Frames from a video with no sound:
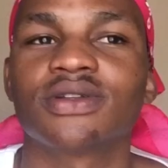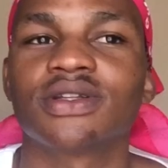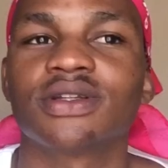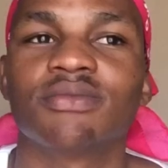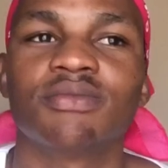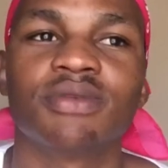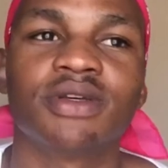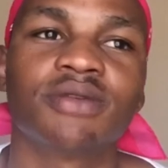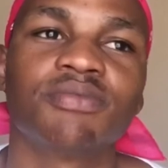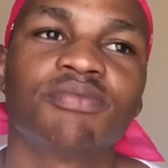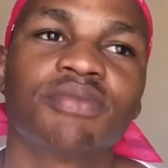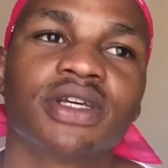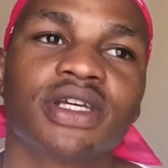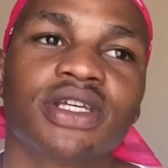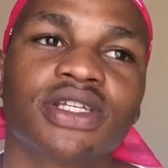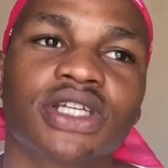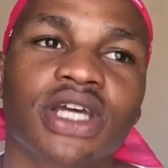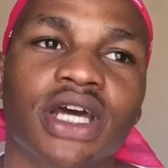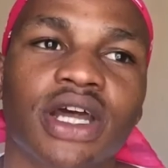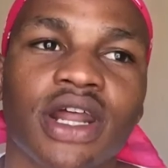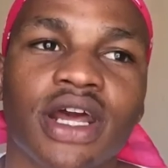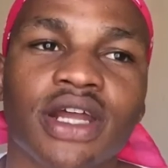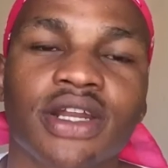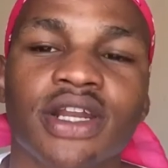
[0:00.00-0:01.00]
on the big
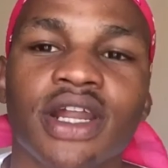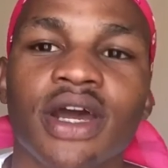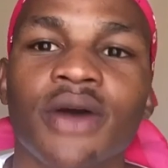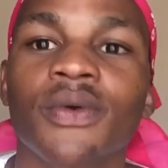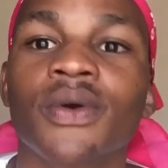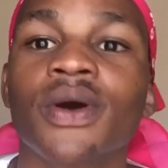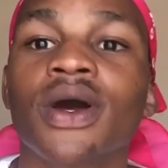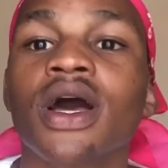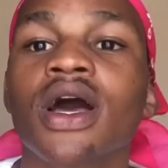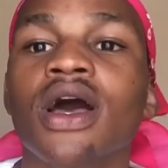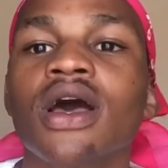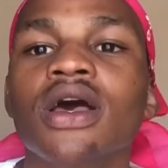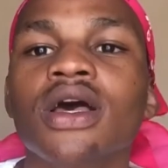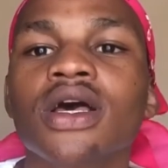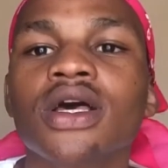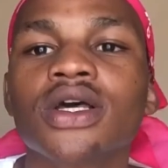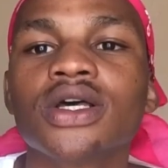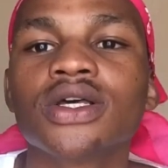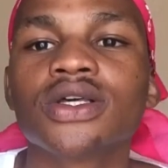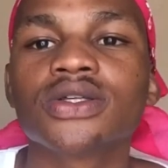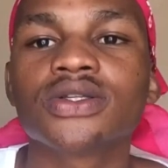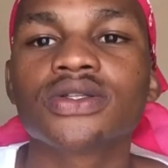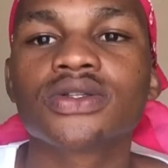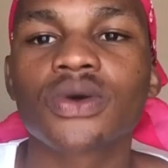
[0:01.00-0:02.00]
picture right now.
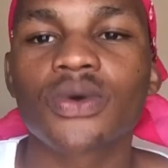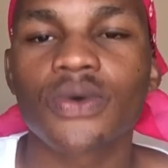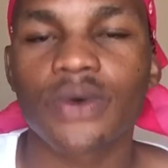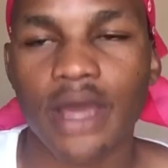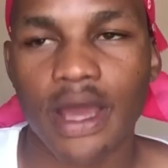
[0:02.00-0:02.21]
So